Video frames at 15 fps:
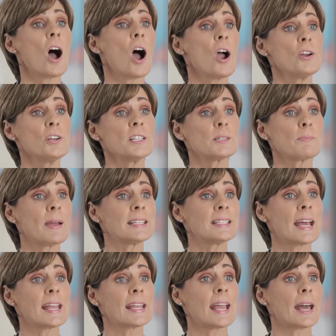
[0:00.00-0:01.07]
Owners may
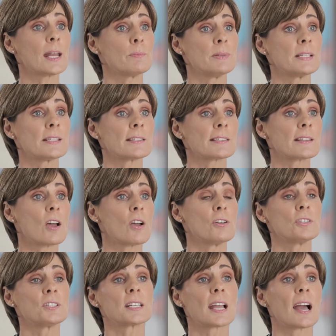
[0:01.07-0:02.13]
take out a business
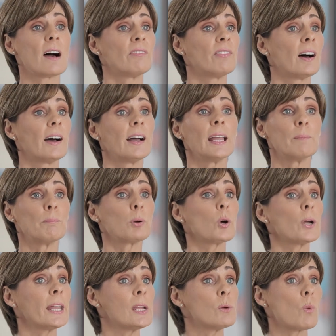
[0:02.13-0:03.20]
loan to cover
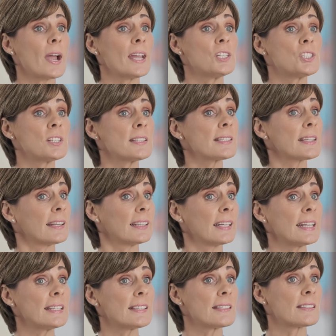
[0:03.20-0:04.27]
employee wages,
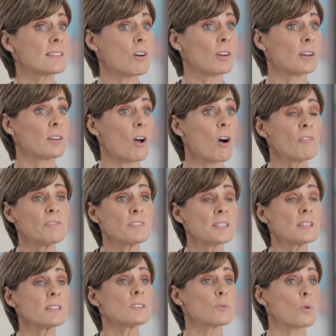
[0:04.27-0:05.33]
leases on
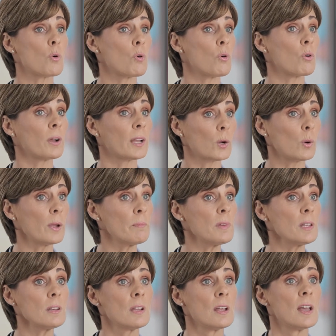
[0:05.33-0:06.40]
offices or
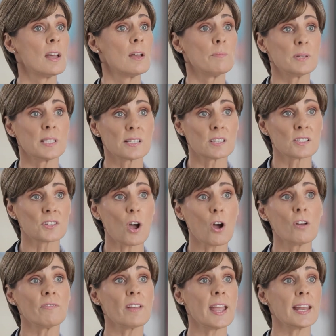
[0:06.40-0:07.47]
equipment, business
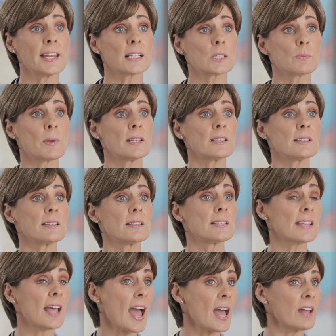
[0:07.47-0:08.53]
overhead
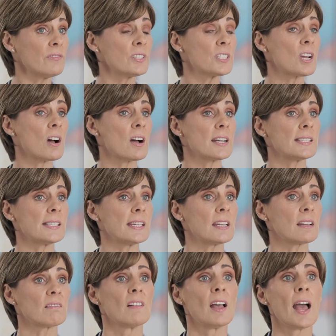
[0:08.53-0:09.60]
expenses,
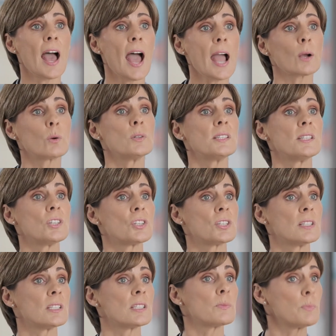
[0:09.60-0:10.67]
advertising,
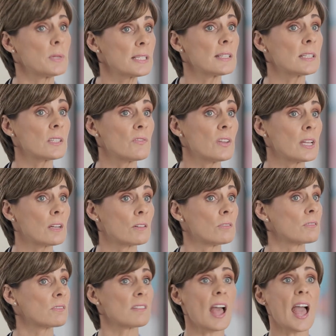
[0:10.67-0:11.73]
acquisitions, business
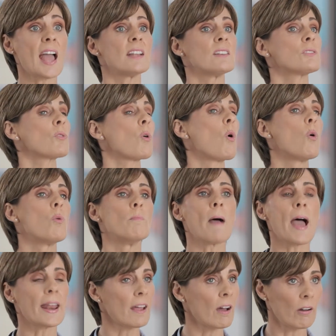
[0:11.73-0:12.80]
vehicles, and all
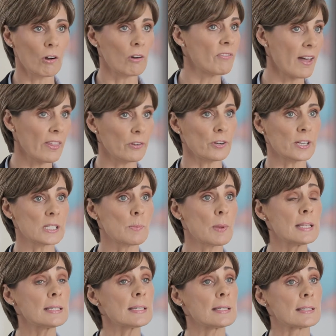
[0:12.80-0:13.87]
manner of other
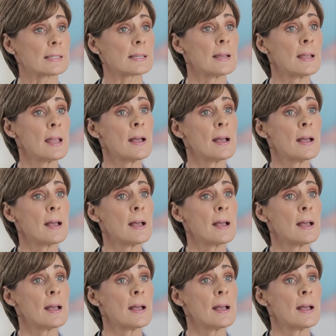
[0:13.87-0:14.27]
expenses.